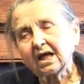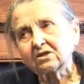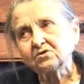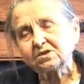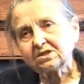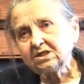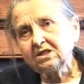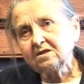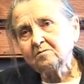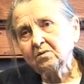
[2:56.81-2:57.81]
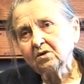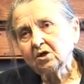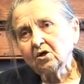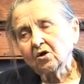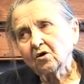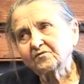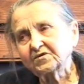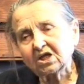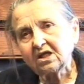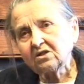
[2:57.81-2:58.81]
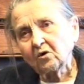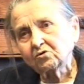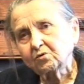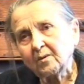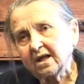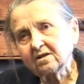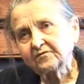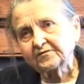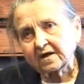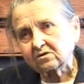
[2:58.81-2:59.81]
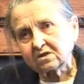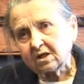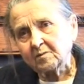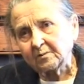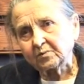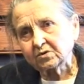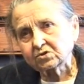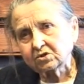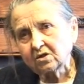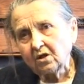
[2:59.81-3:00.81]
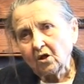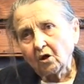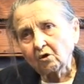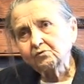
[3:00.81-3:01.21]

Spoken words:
had a team of 10 or 12 faculty members on